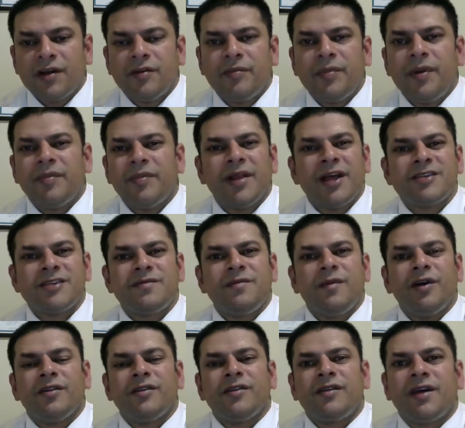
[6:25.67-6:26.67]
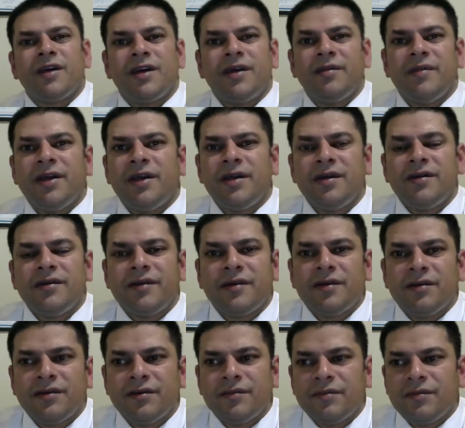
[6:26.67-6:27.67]
People ask me all the time, hey,
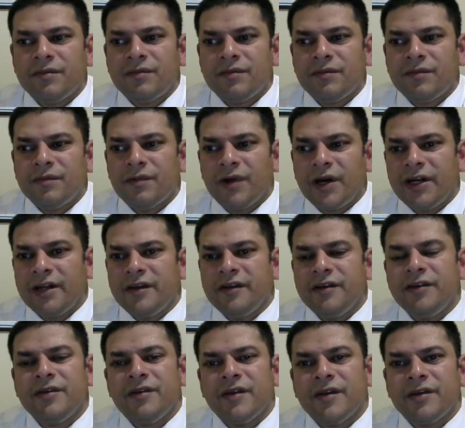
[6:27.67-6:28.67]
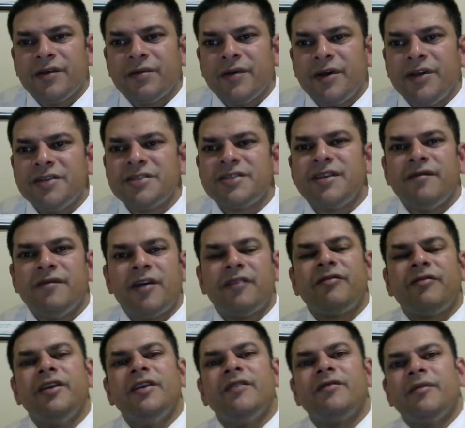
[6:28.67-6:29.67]
why do you do this? Why you just give out
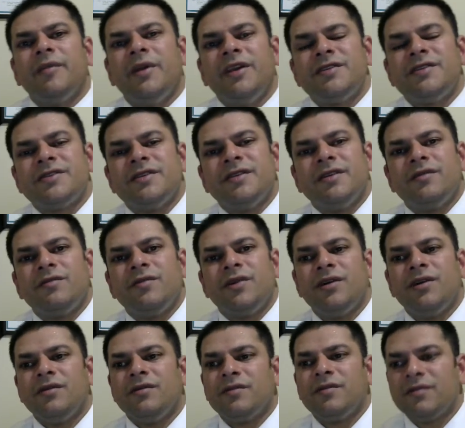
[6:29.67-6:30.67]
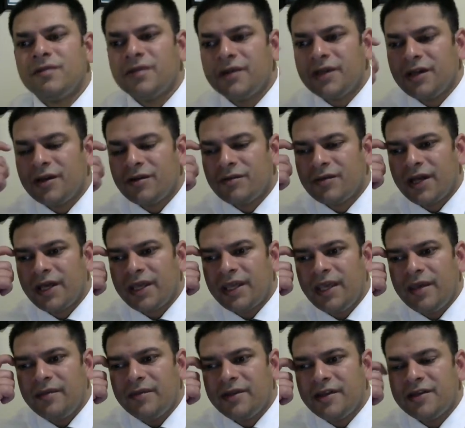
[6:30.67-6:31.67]
free information? Well, when I
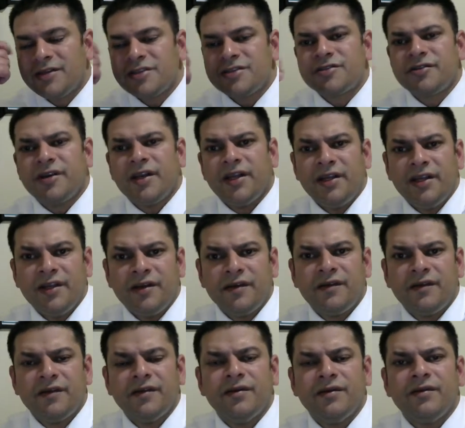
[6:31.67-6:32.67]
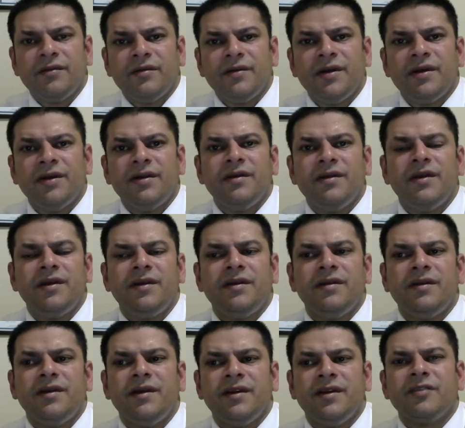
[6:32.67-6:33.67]
came in the industry, I needed to. And
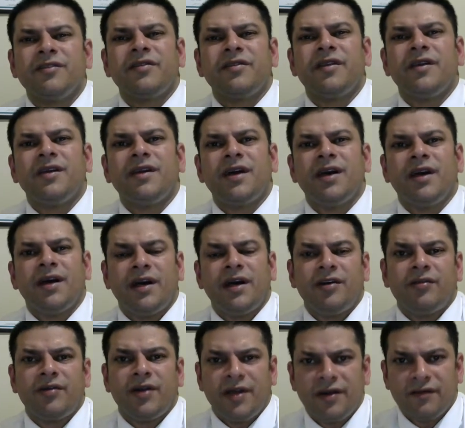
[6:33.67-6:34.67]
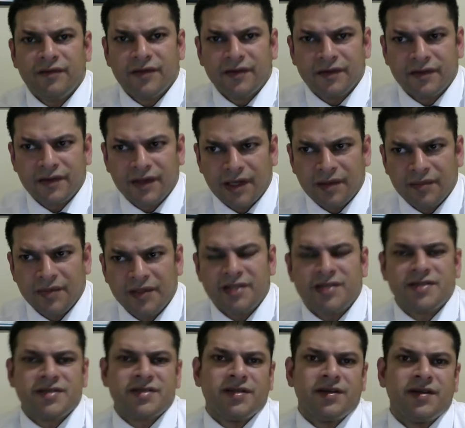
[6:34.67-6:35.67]
another thing, I don't have a
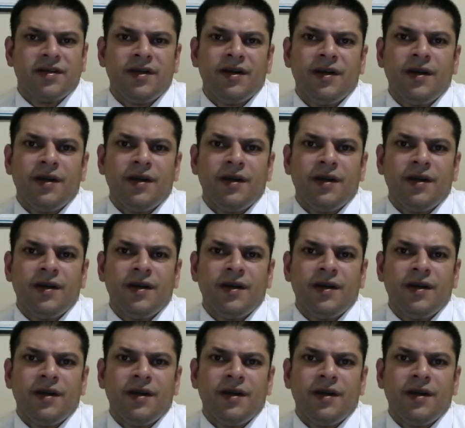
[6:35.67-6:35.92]
competition.